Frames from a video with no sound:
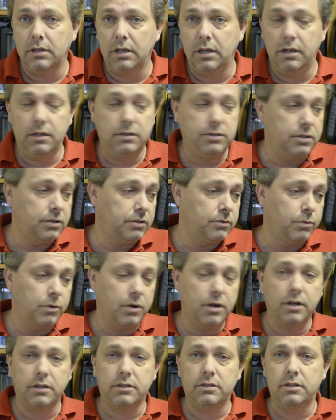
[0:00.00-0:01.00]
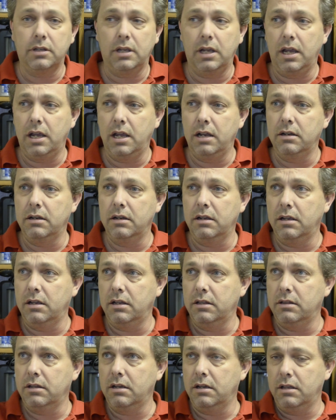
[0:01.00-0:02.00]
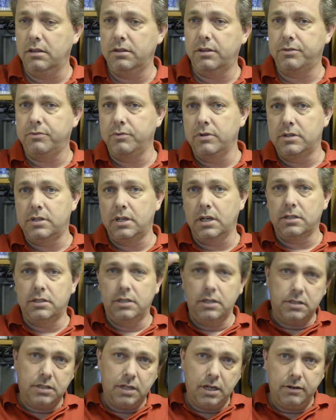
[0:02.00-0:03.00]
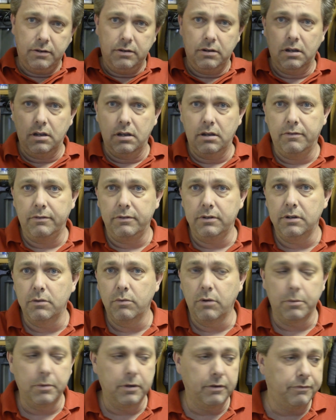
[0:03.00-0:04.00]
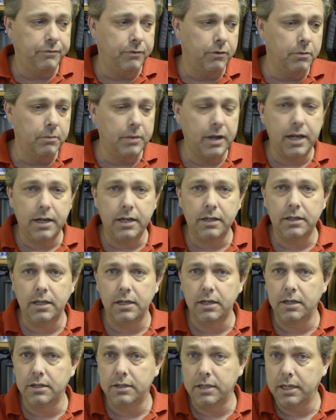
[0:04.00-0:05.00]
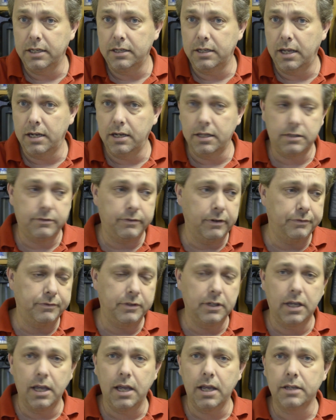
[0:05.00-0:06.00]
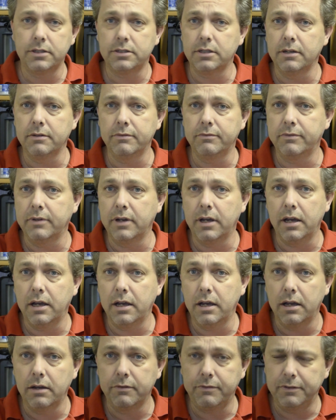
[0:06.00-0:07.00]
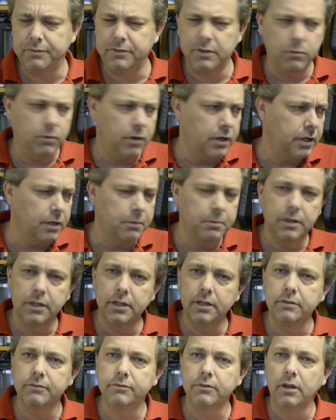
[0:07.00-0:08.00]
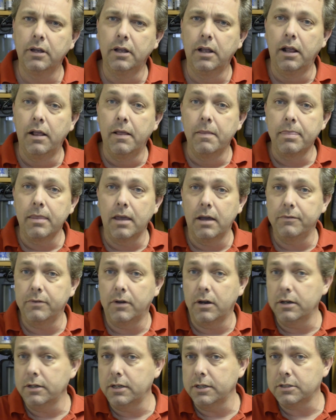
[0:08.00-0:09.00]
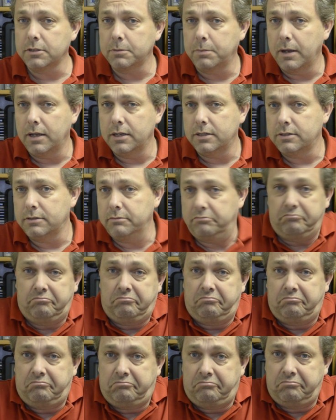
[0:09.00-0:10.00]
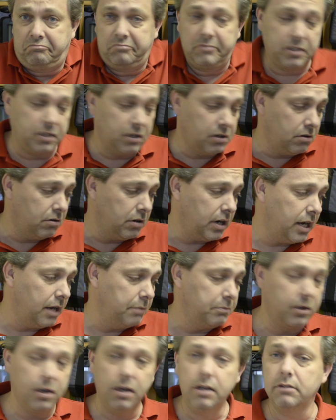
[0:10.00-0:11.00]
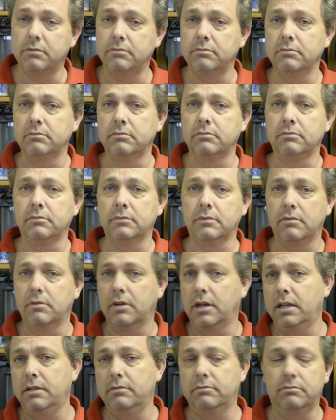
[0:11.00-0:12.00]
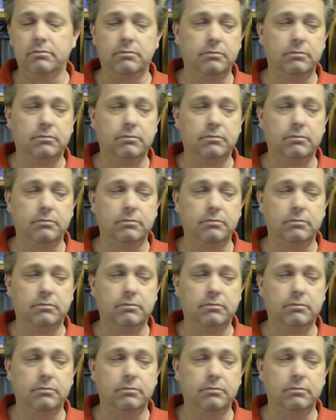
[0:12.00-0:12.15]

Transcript: It just worked. And the 360 said, do you want me to format it? And it did. And it's 50 gigs of, 51 I believe, of hard disk space. So I'm good, right?